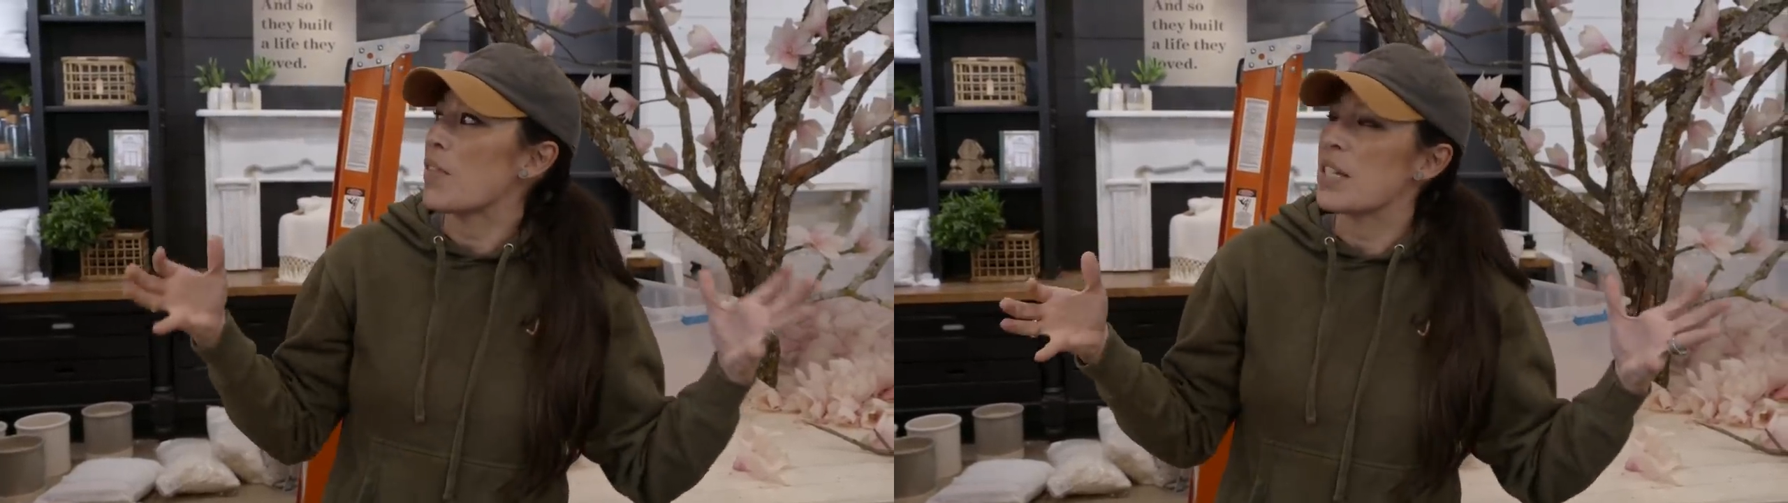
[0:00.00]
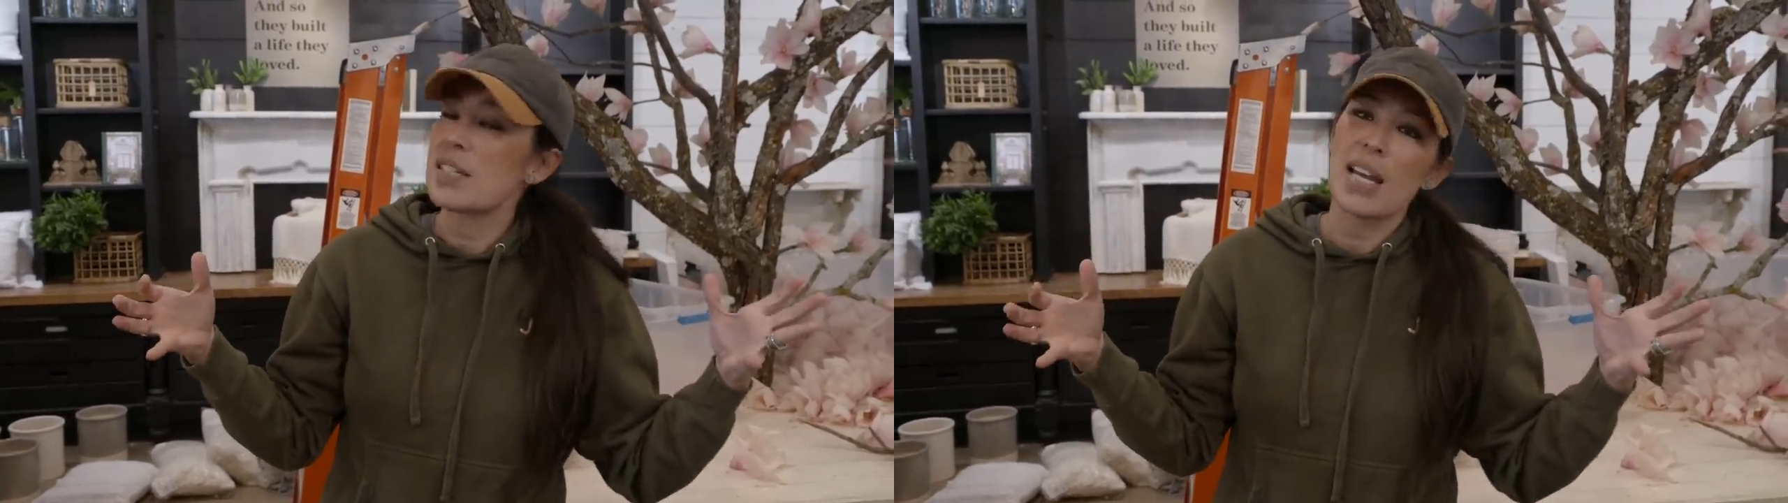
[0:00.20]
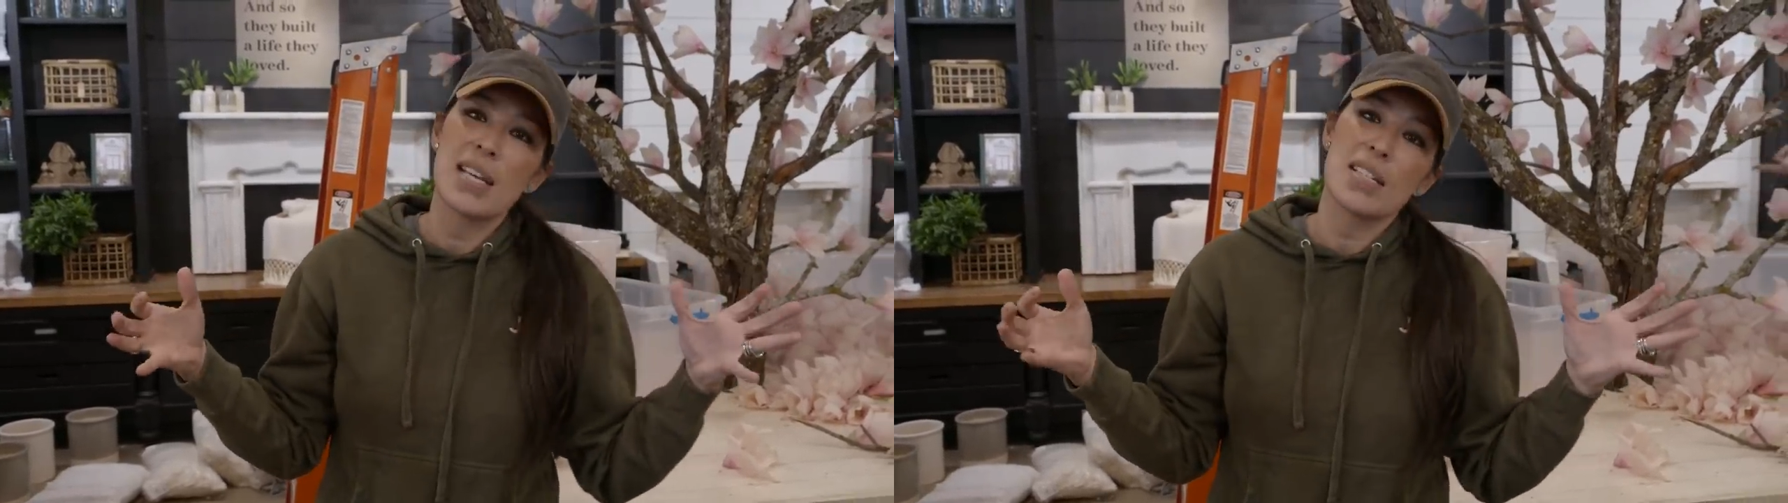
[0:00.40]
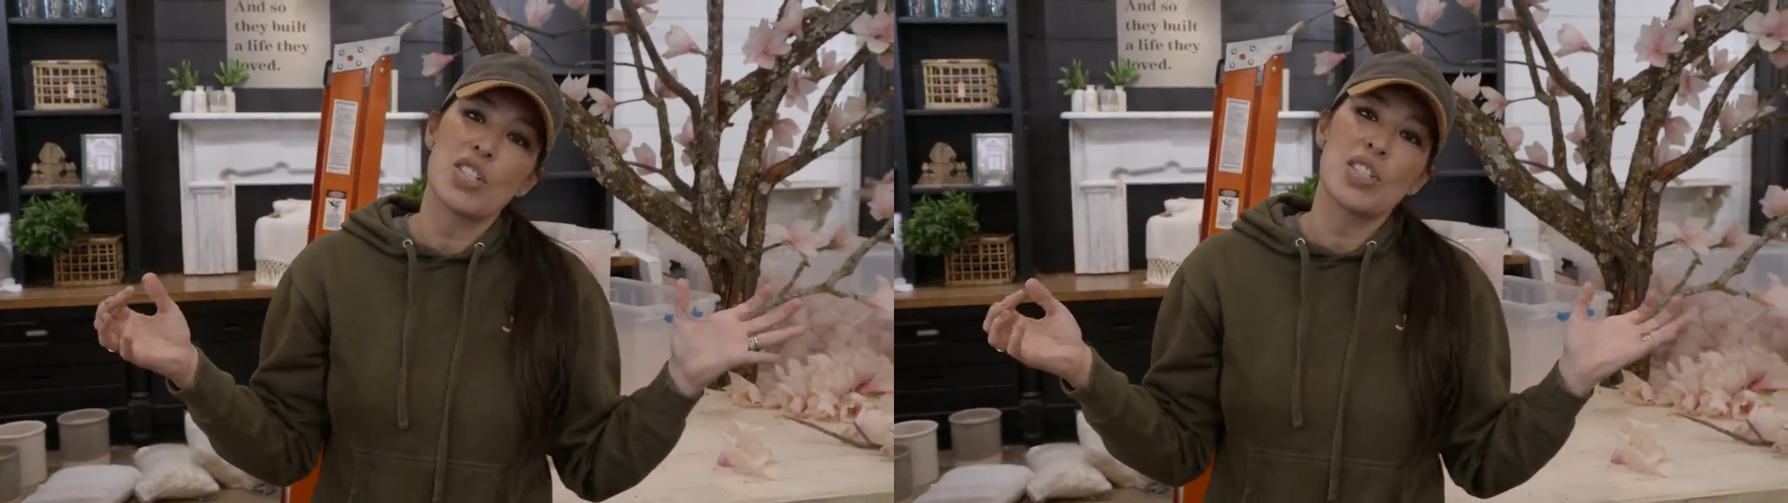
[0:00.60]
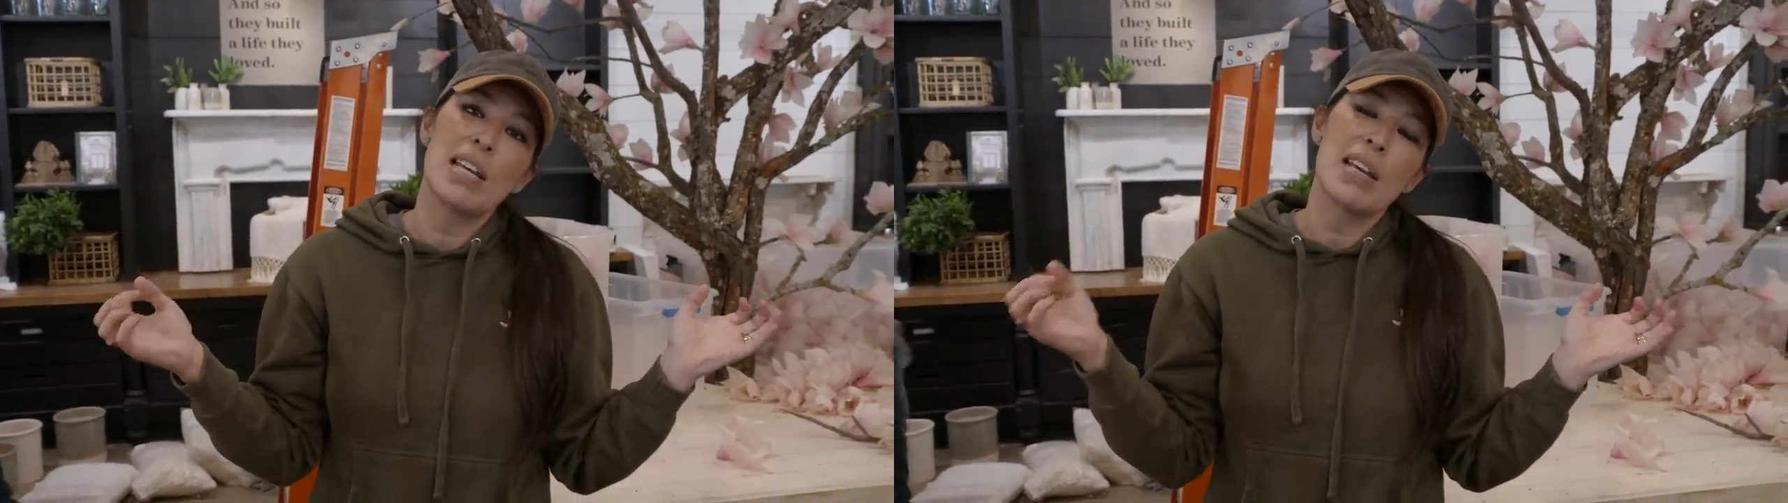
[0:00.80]
these days is
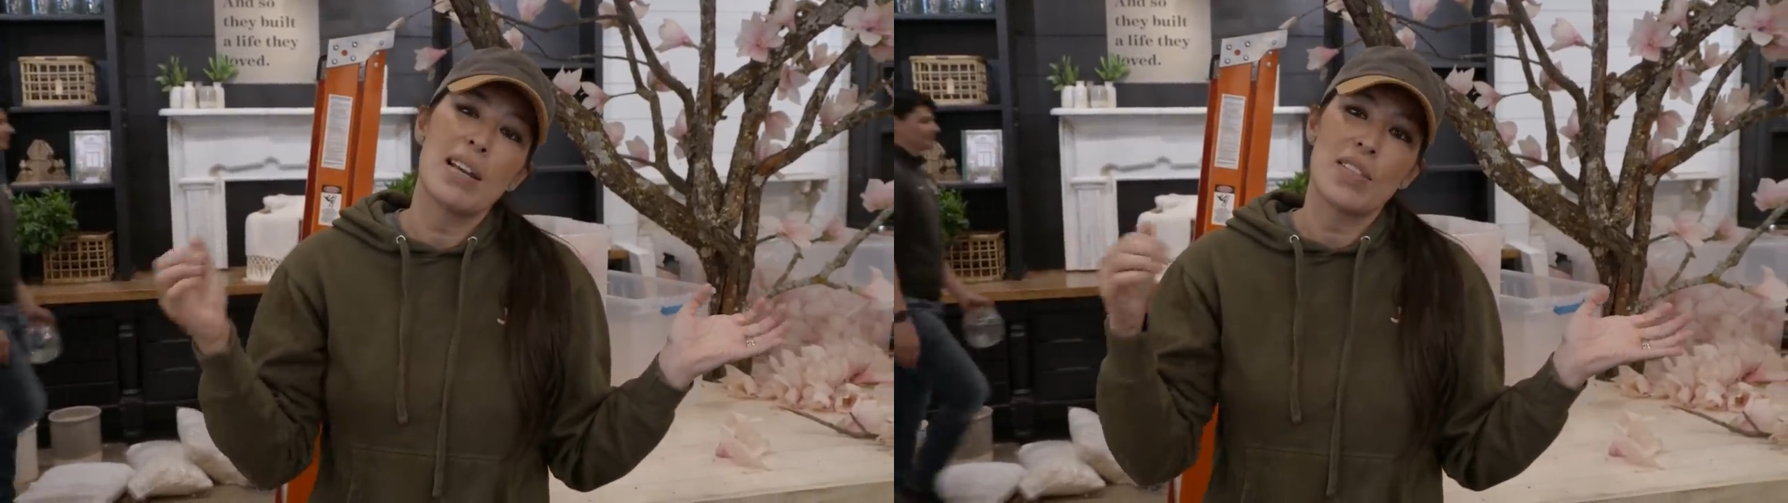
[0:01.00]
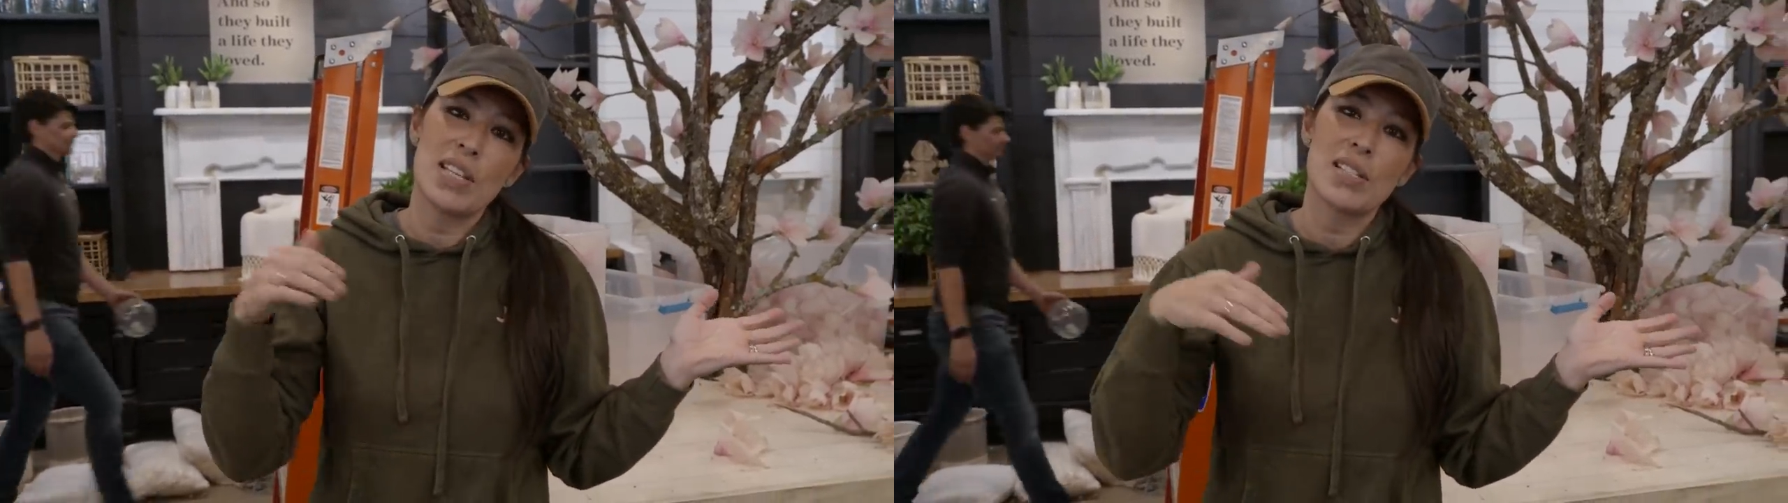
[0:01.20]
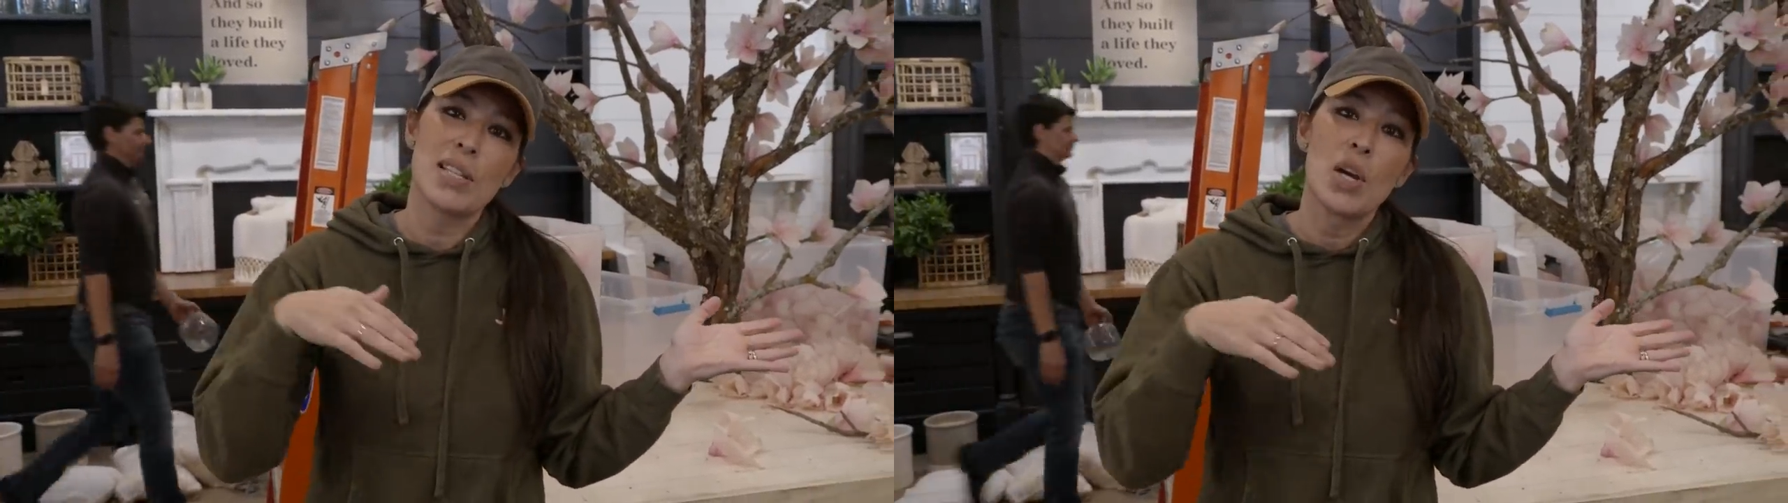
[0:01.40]
seeing these